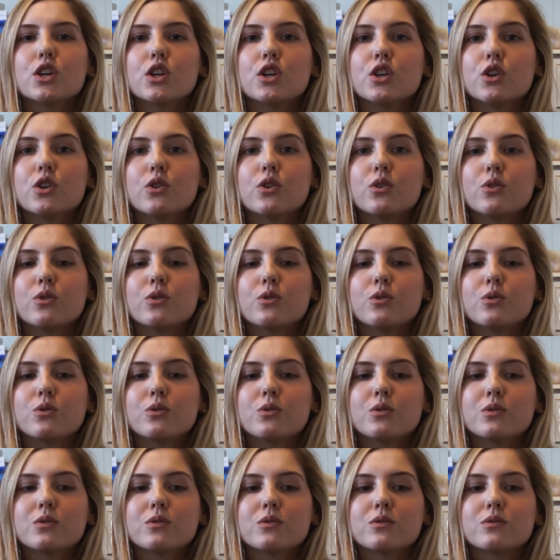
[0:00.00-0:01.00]

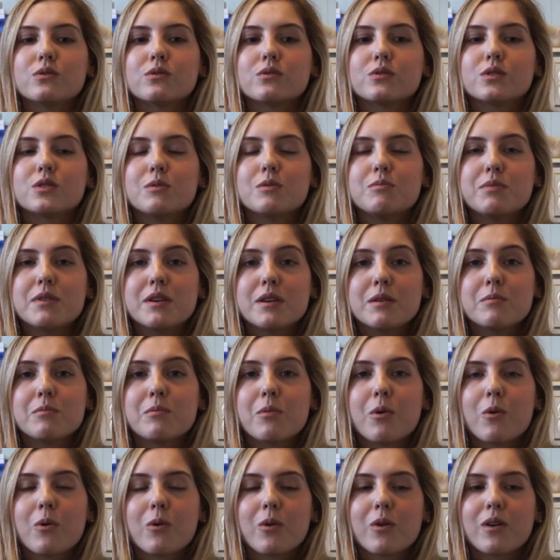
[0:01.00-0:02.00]
you to be
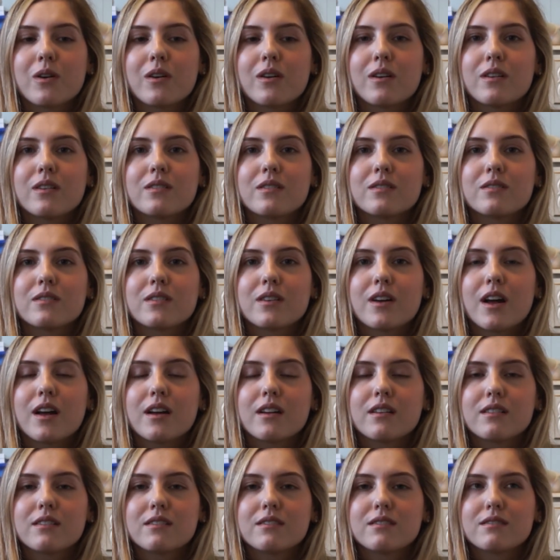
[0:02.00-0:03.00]
more
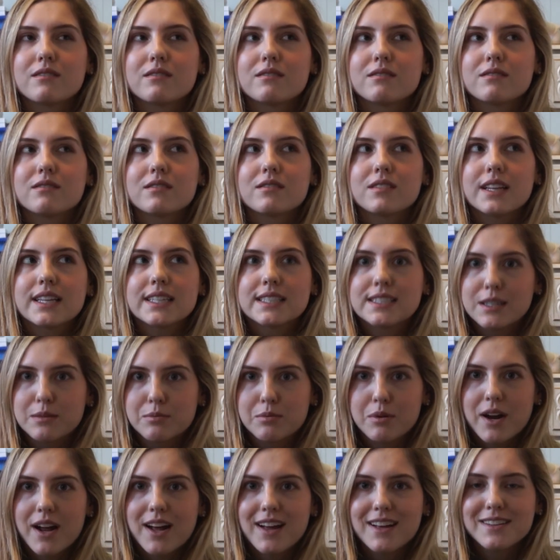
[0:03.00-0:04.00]
like
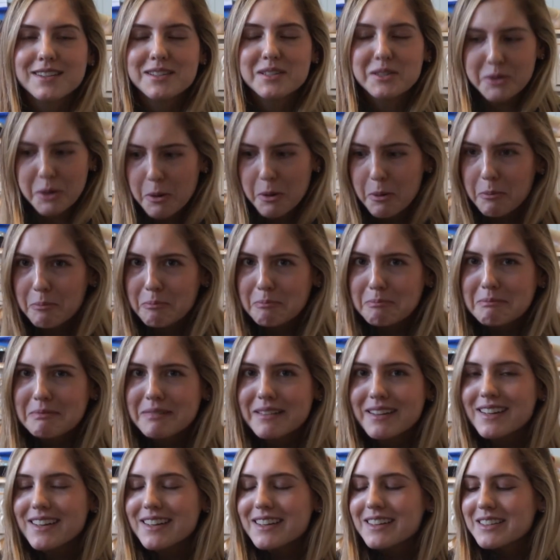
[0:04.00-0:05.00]
depressed.
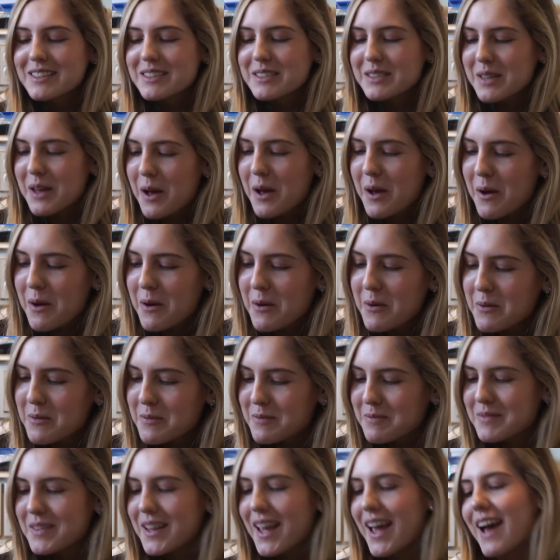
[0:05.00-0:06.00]
So
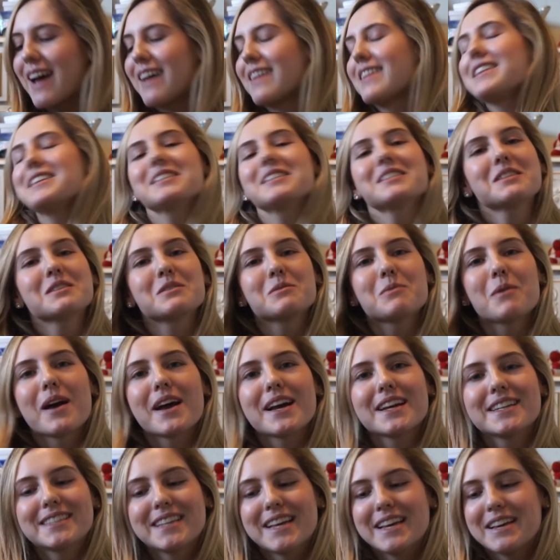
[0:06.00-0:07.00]
yeah, this is why
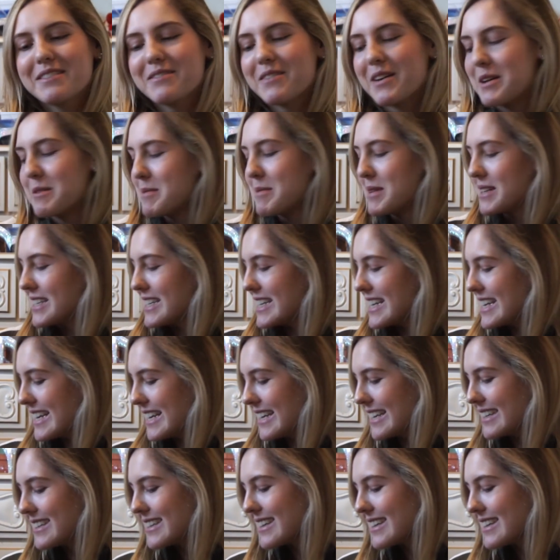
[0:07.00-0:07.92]
I take vitamin D.